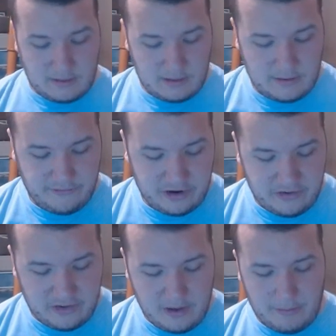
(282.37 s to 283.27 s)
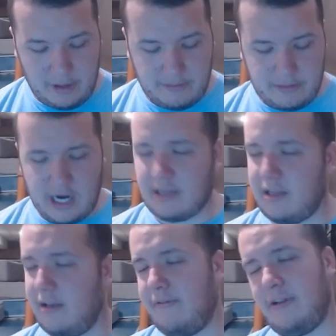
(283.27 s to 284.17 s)
very simple
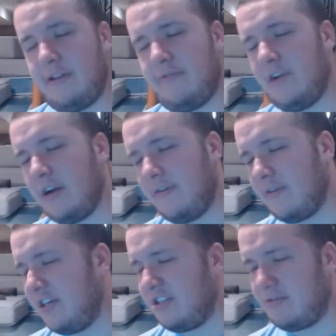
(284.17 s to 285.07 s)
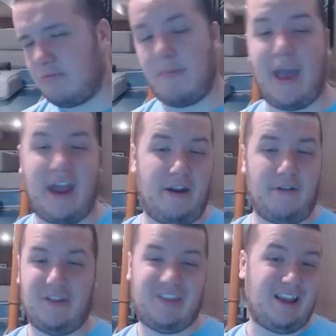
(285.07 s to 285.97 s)
objective, and it's very, very just
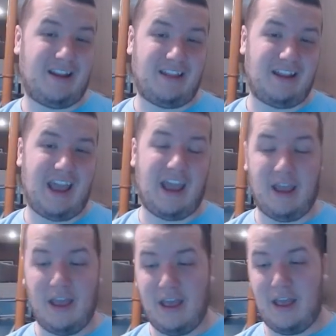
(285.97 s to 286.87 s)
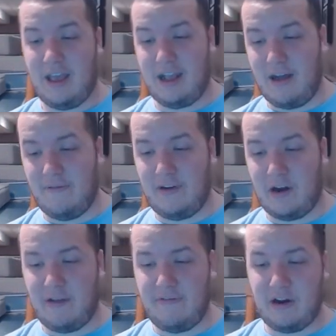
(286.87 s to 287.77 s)
repetitive at the end of the day. It got
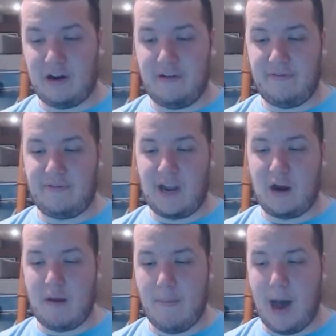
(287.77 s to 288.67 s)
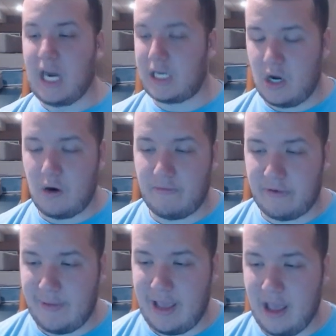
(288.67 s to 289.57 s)
very, very, very monotone
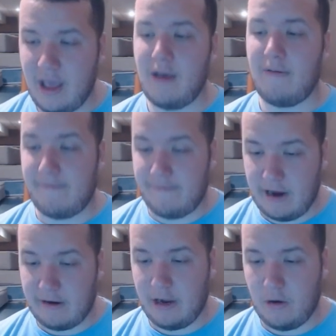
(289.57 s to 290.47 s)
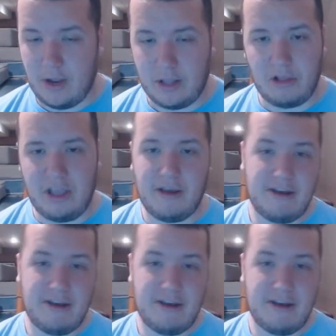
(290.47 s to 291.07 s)
for me very quickly.